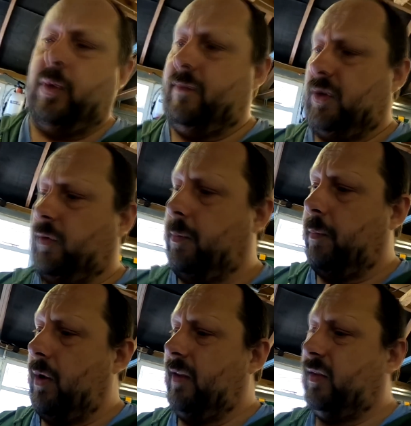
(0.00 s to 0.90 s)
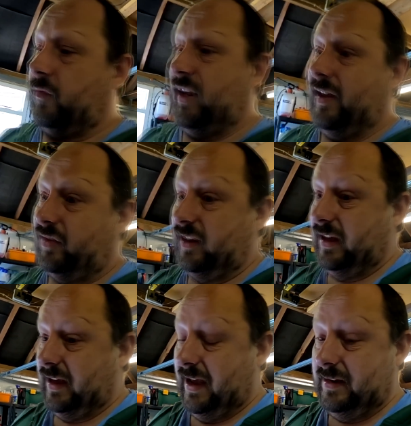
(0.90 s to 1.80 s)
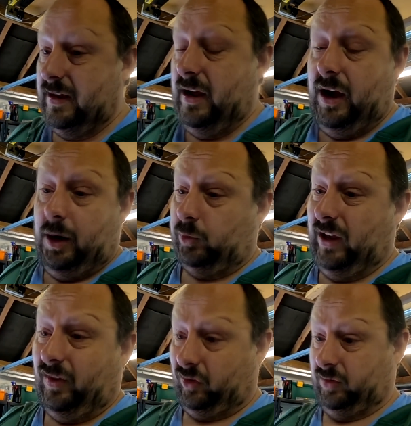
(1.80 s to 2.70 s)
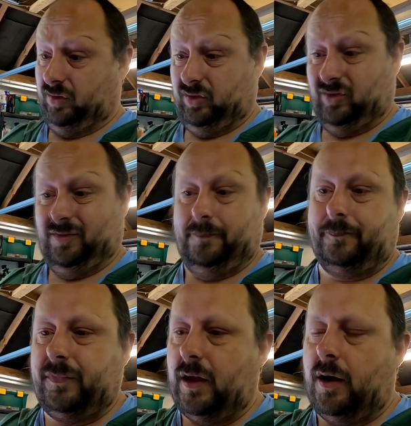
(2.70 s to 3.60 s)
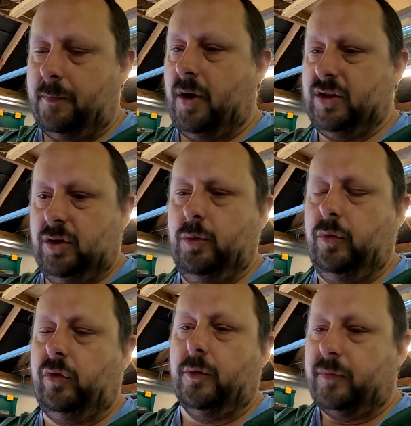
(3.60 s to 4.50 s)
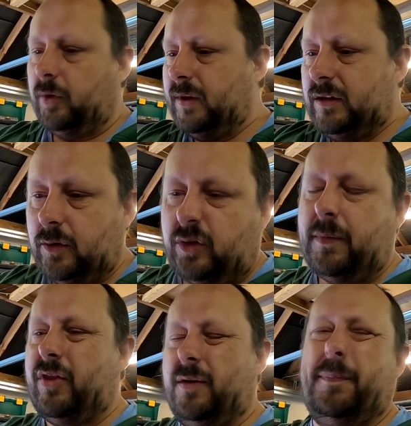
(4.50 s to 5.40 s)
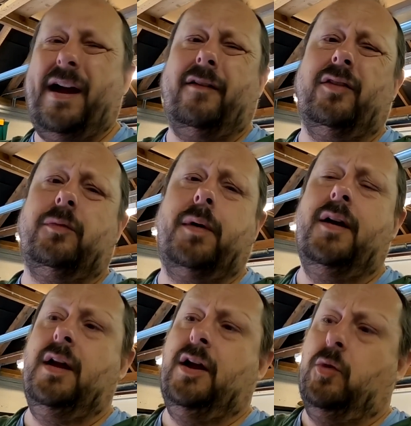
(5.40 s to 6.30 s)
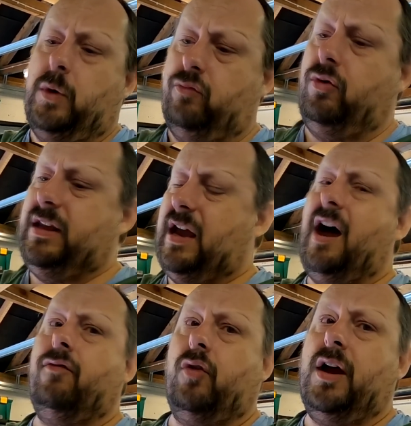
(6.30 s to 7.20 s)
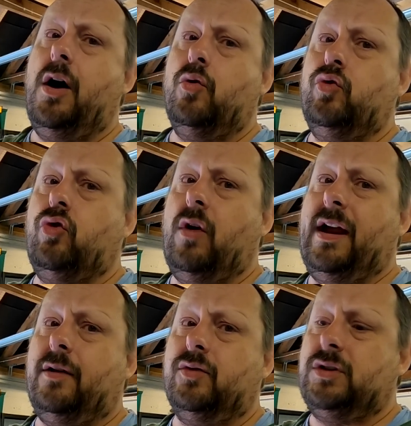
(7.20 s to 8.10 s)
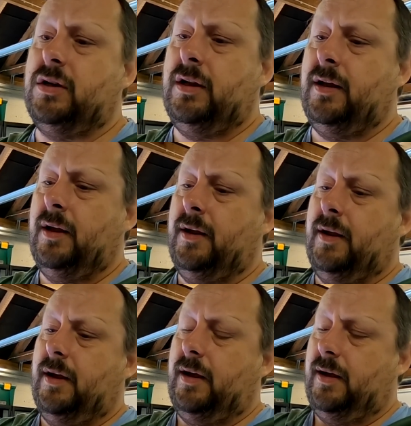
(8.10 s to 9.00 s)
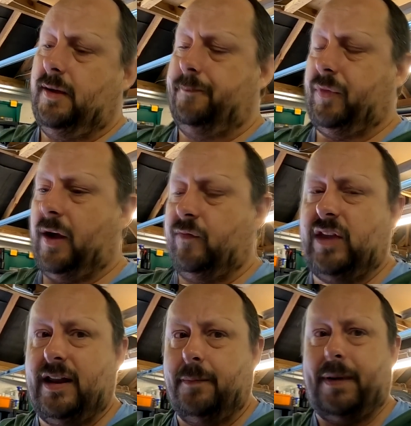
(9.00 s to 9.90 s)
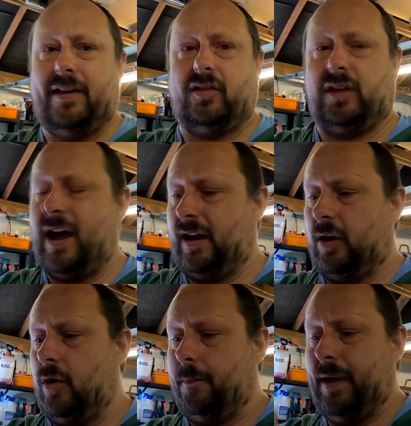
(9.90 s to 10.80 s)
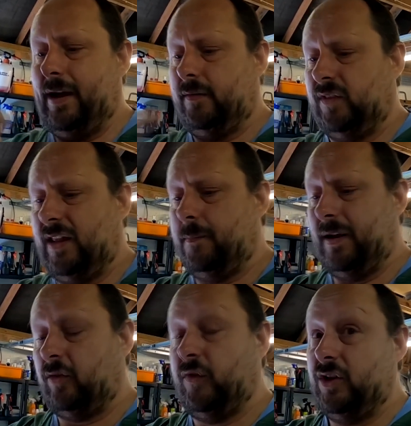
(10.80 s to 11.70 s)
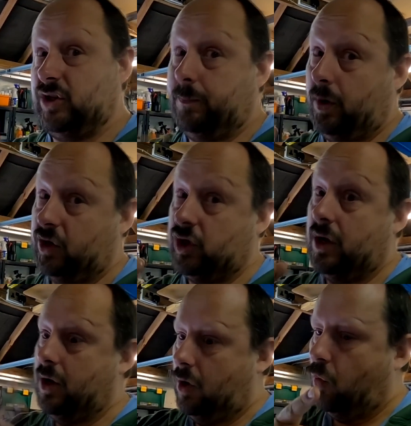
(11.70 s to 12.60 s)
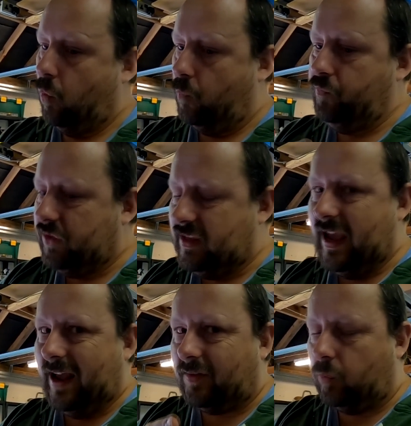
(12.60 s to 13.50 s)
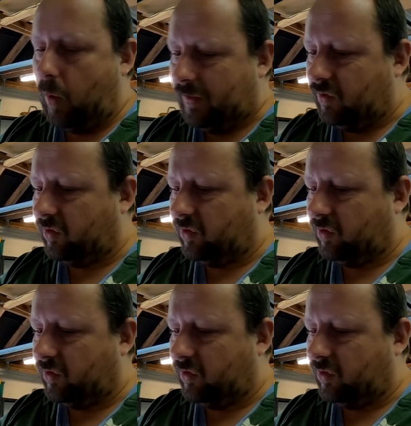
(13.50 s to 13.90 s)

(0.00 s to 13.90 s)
if we ever do some abrasive testing again, I might use them so we can do some other comparisons. But we're recovering old ground. I've done the best cutting compound. I've done the best finishing polish. Yes, one